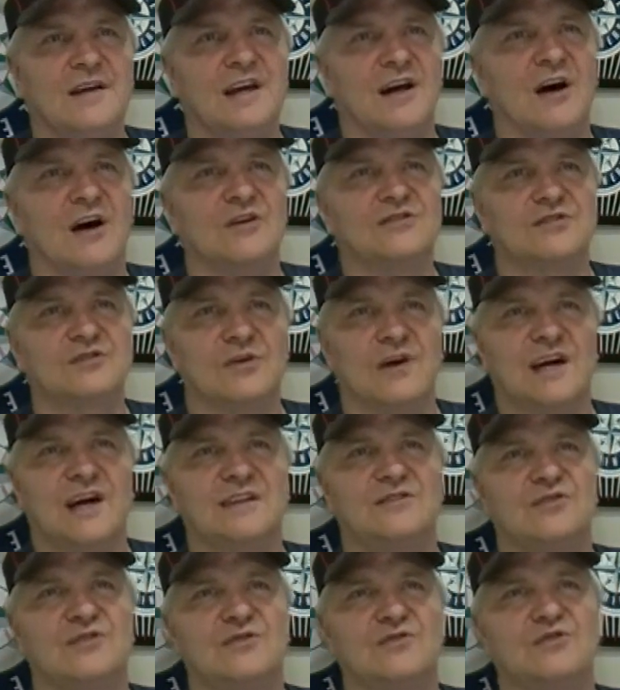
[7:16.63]
He also
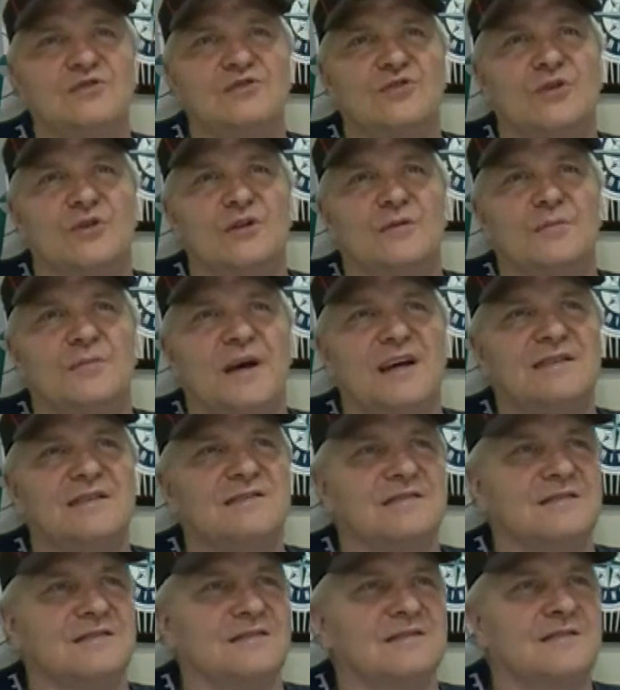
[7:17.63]
had 2 stolen
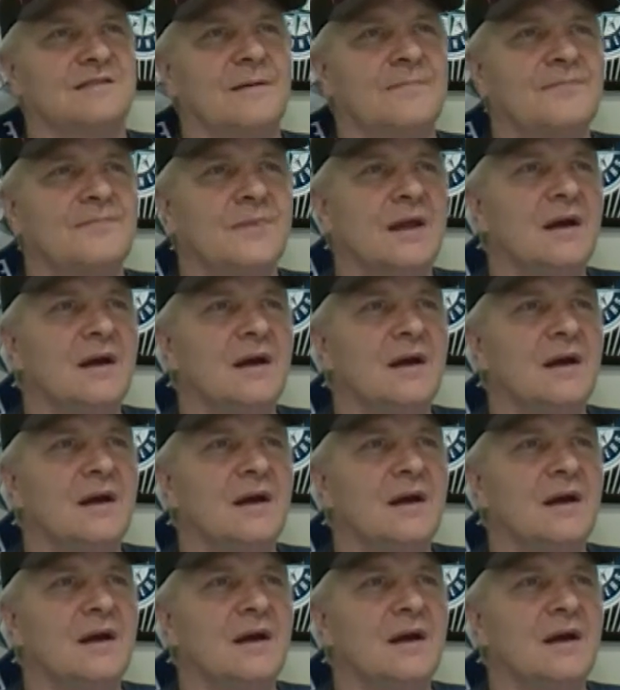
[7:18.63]
bases.